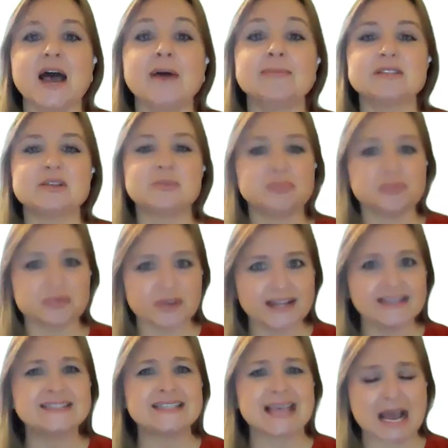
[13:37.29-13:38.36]
help to
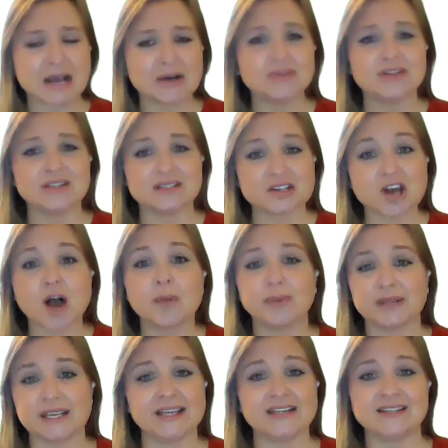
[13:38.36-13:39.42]
break down these
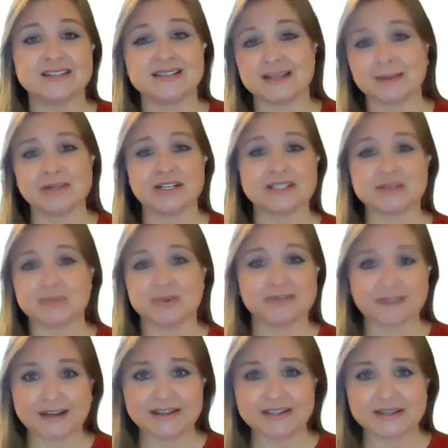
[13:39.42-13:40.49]
complicated subjects that we
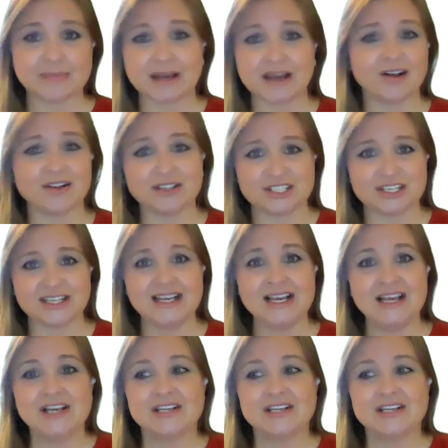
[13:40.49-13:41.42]
find in biology.